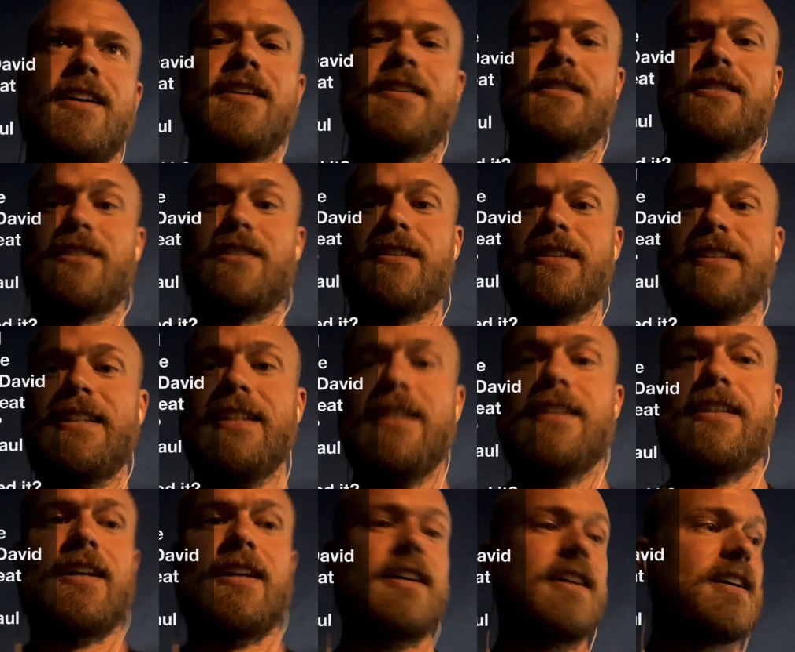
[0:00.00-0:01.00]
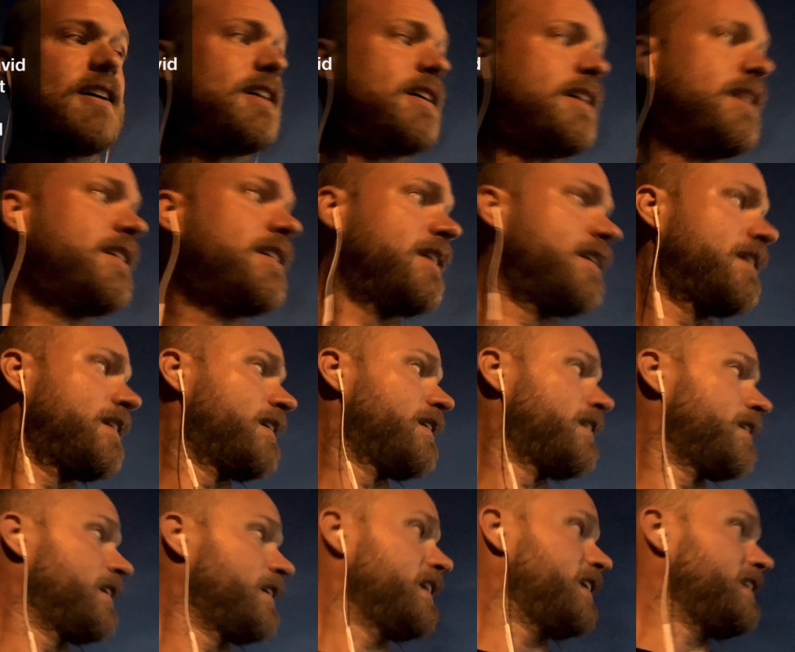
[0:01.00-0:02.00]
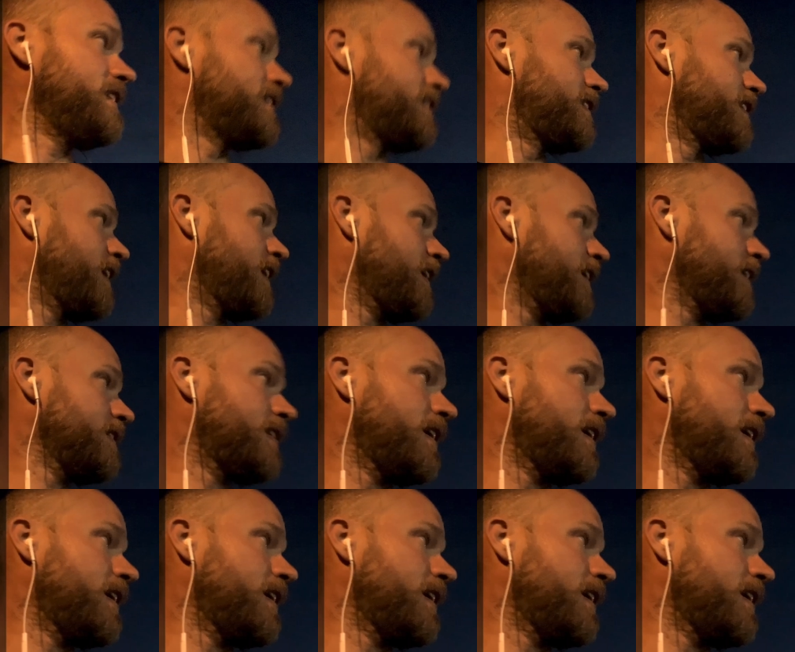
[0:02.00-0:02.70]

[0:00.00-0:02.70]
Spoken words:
That's all he did. He did not